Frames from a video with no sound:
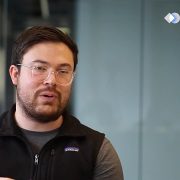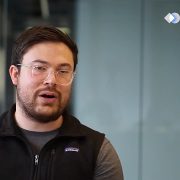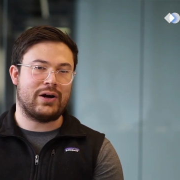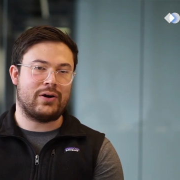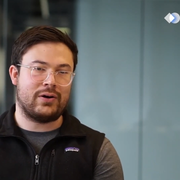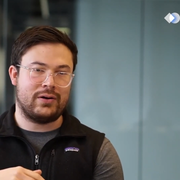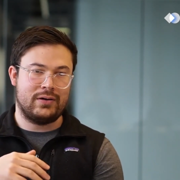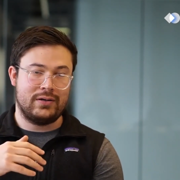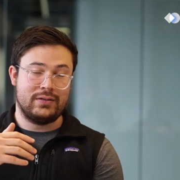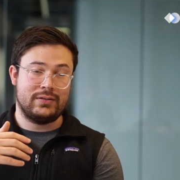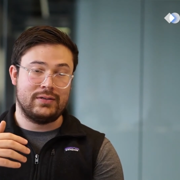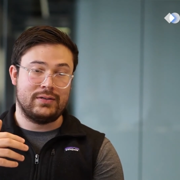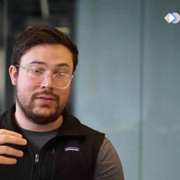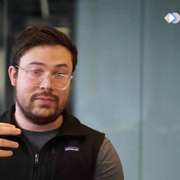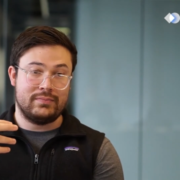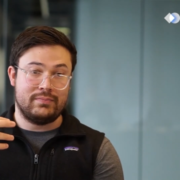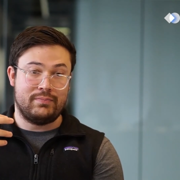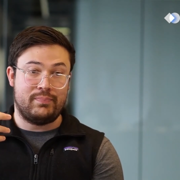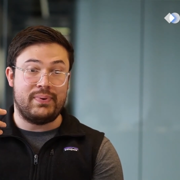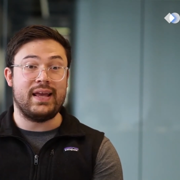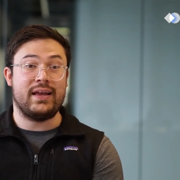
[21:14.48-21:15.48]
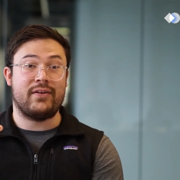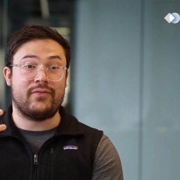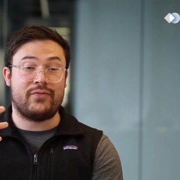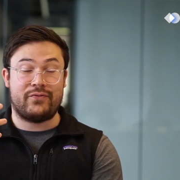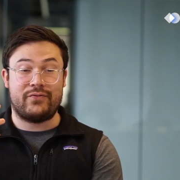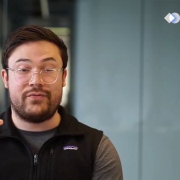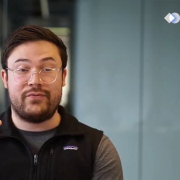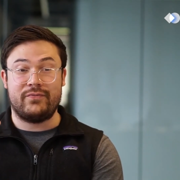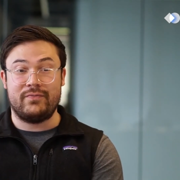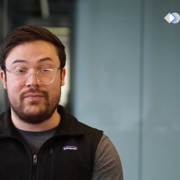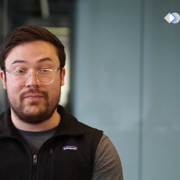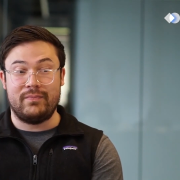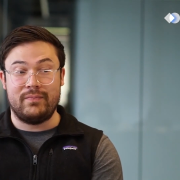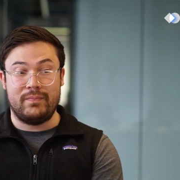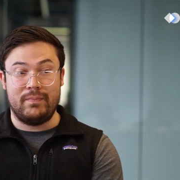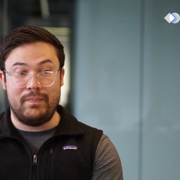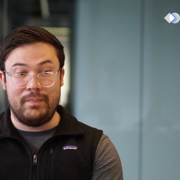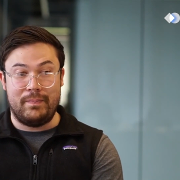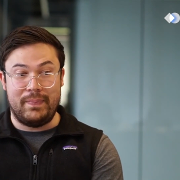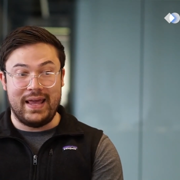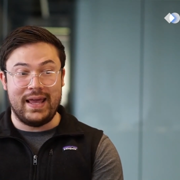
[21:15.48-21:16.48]
we're in a day and age where
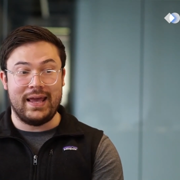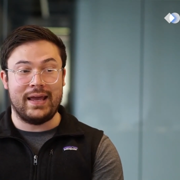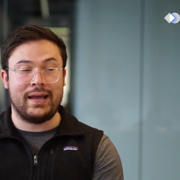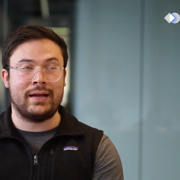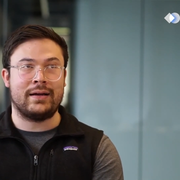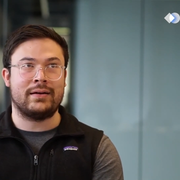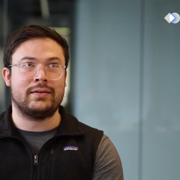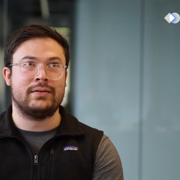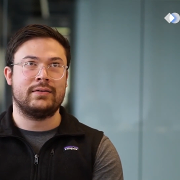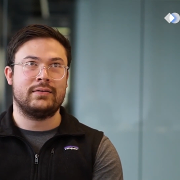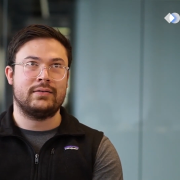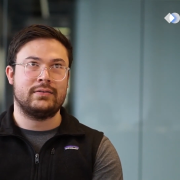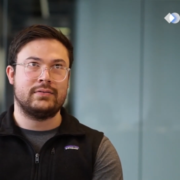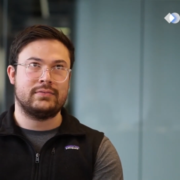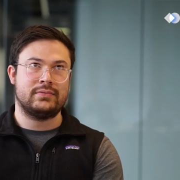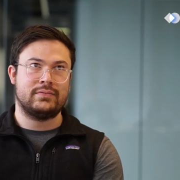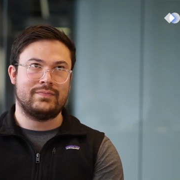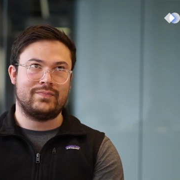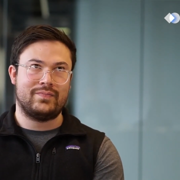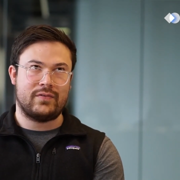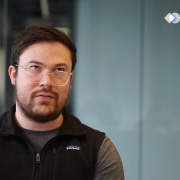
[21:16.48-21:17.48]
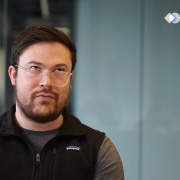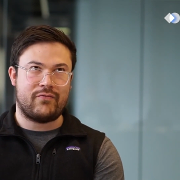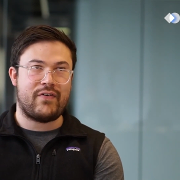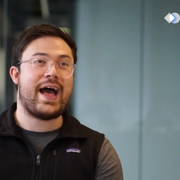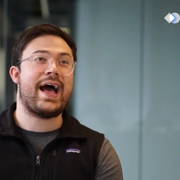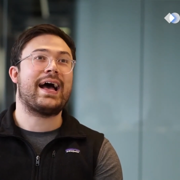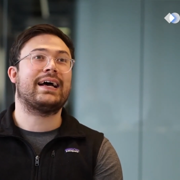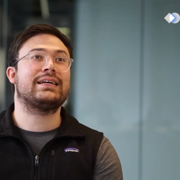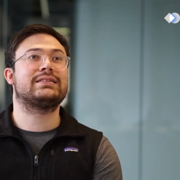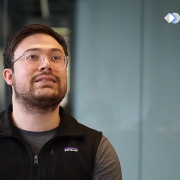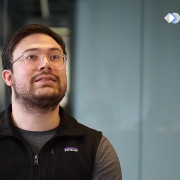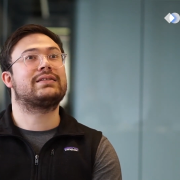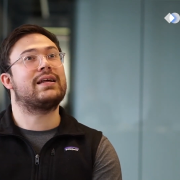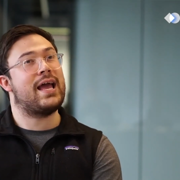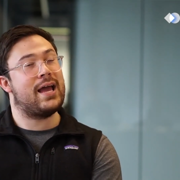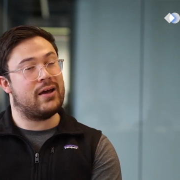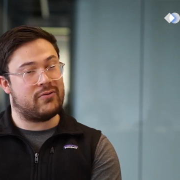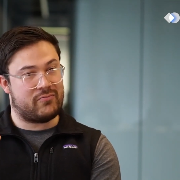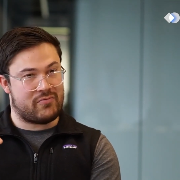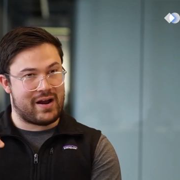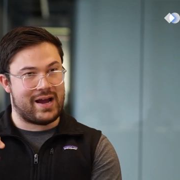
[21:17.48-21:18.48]
being
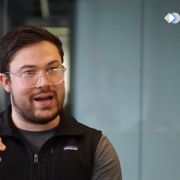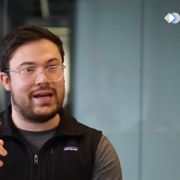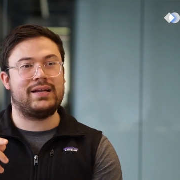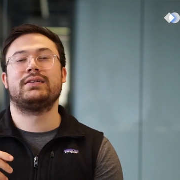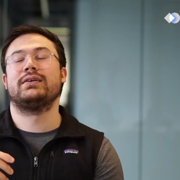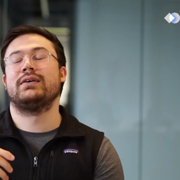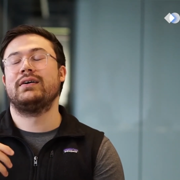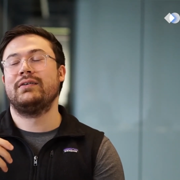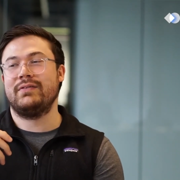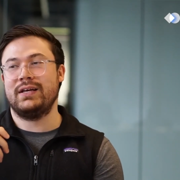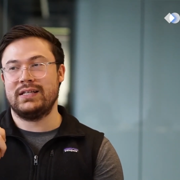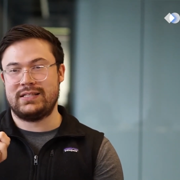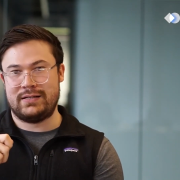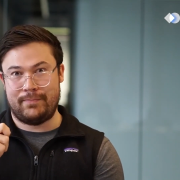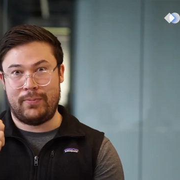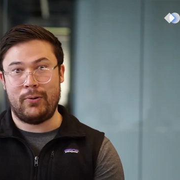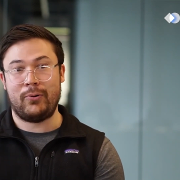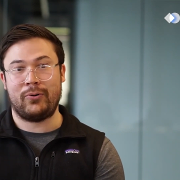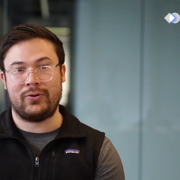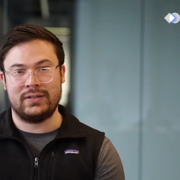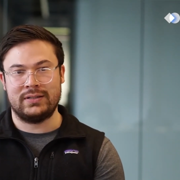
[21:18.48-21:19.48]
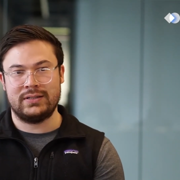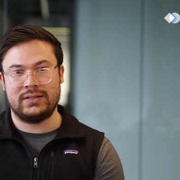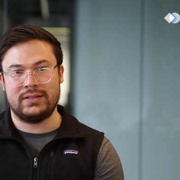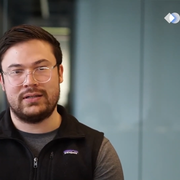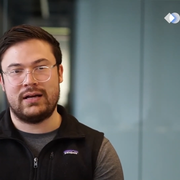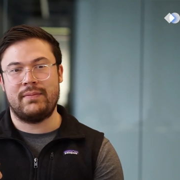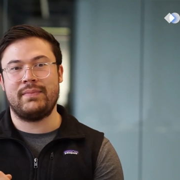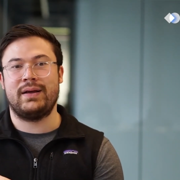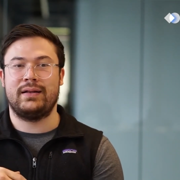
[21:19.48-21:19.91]
fast and right is important.